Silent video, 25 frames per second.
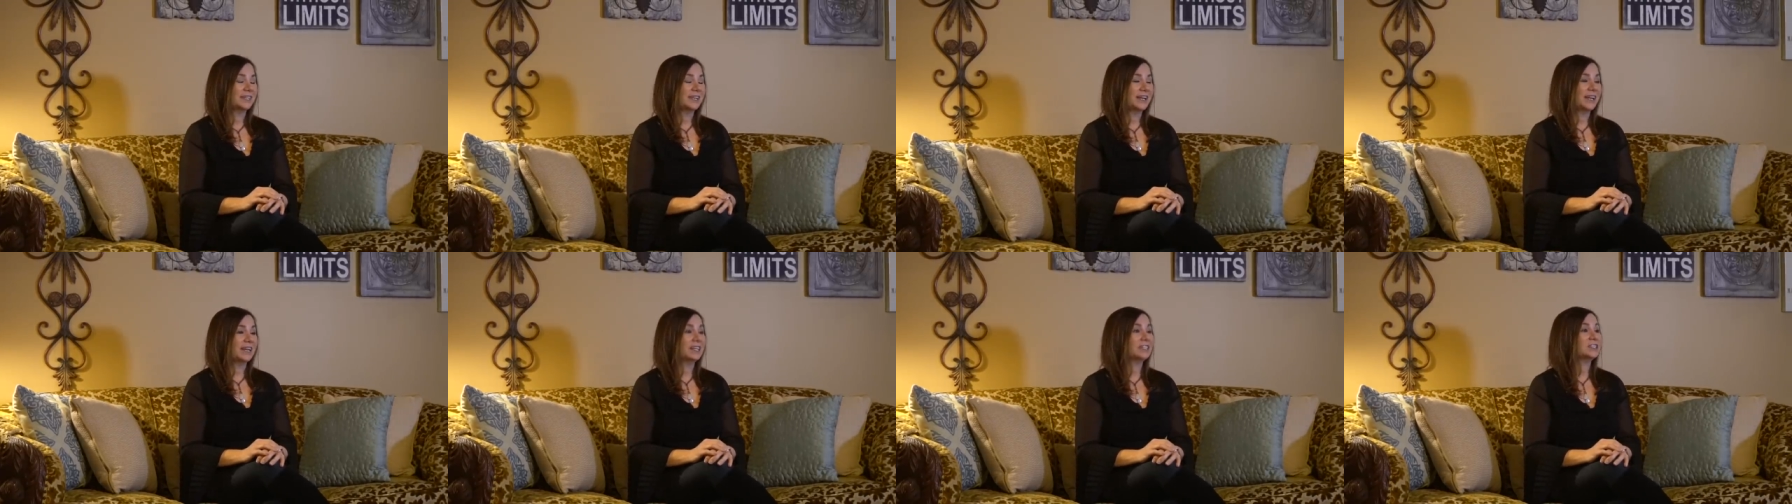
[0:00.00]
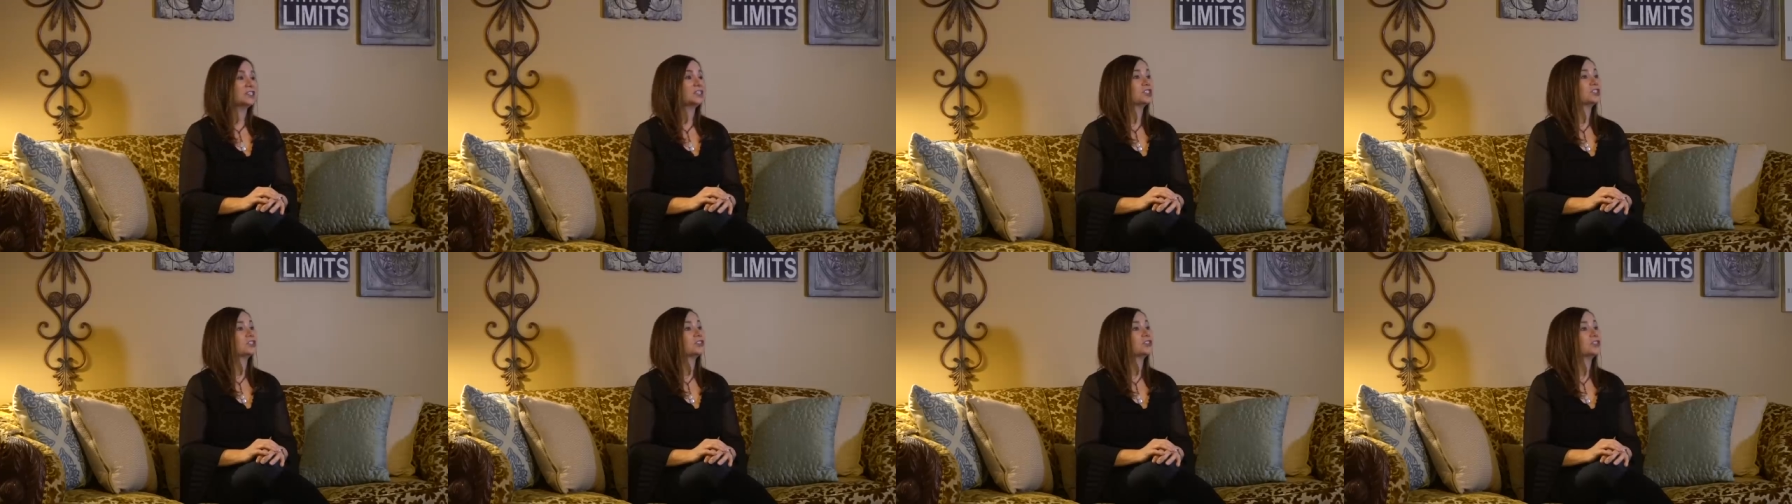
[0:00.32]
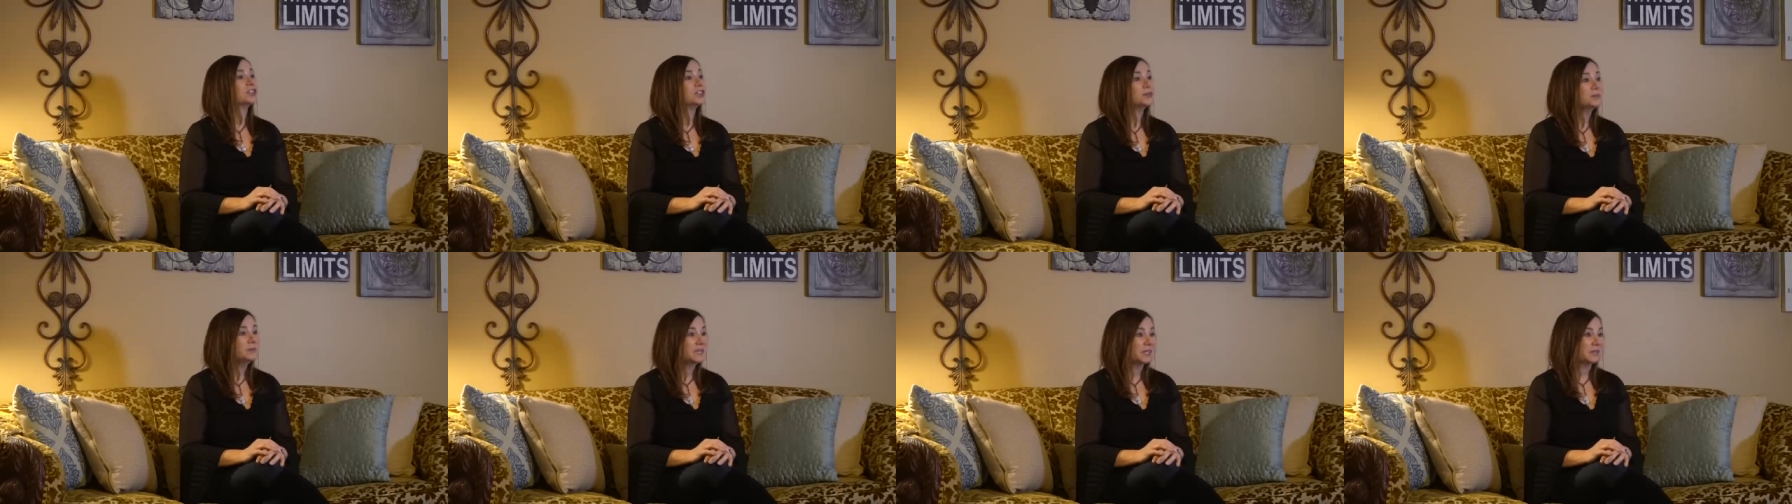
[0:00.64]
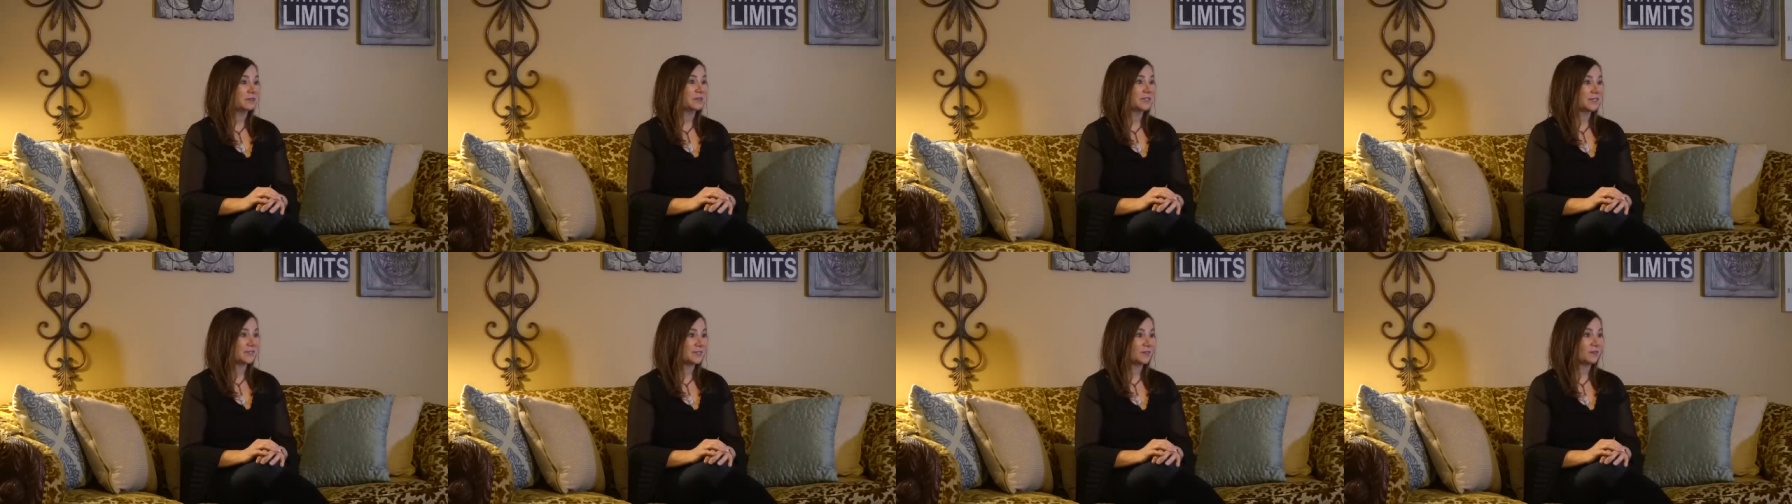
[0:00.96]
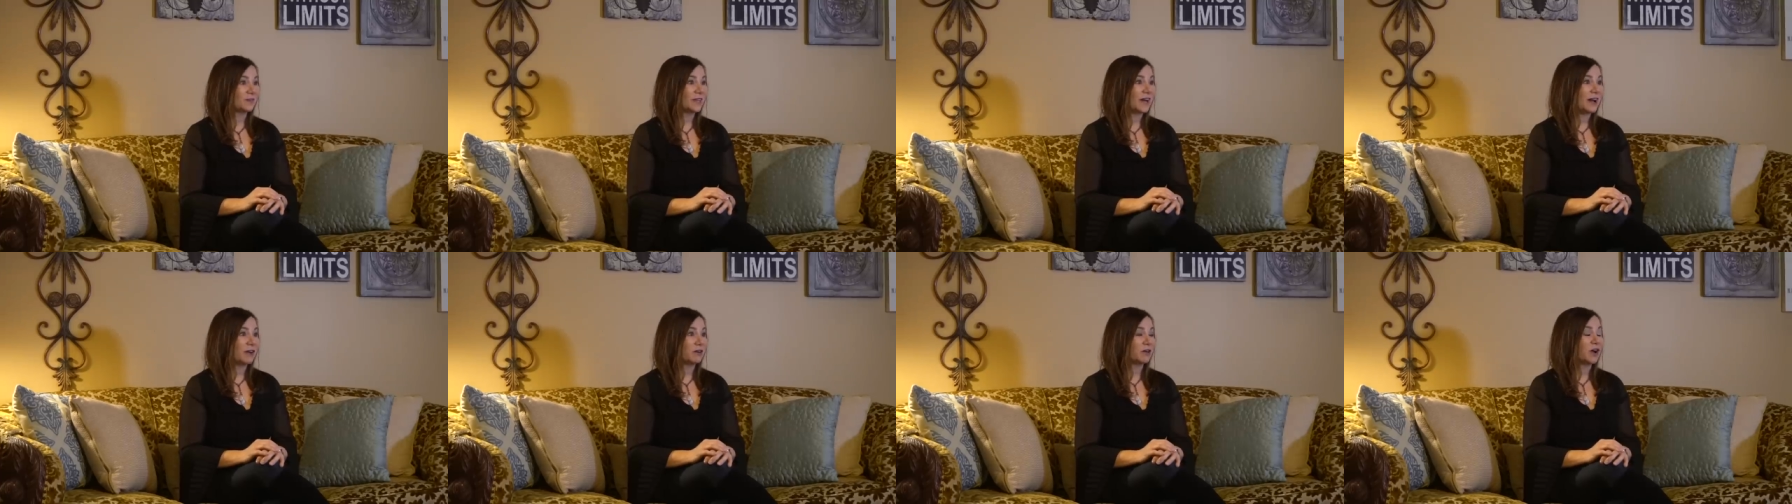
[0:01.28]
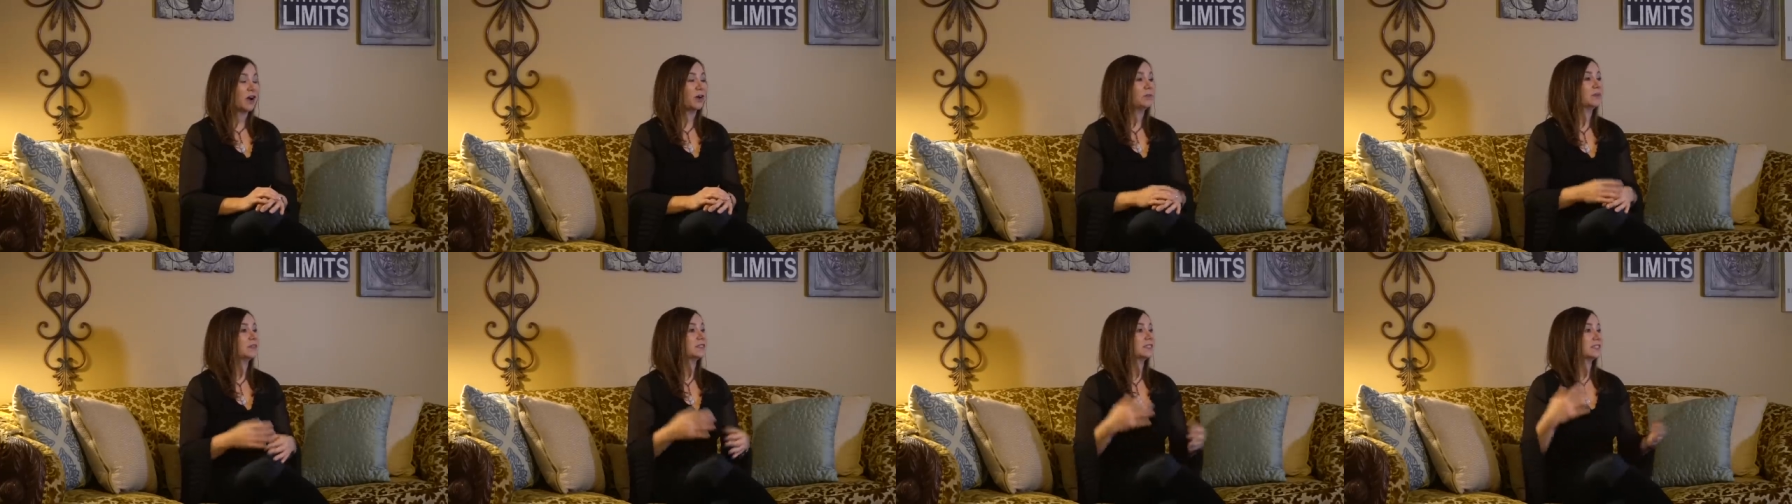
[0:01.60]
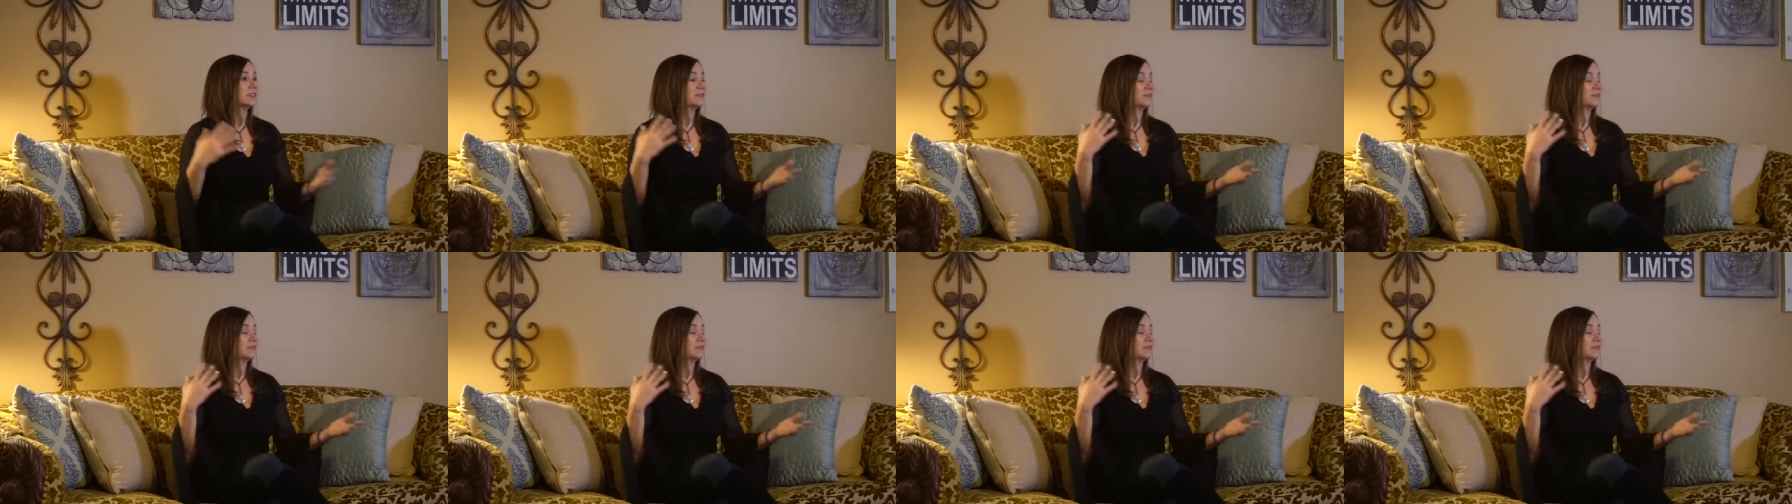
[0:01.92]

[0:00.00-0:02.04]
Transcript: And it shook me, it was so loud, almost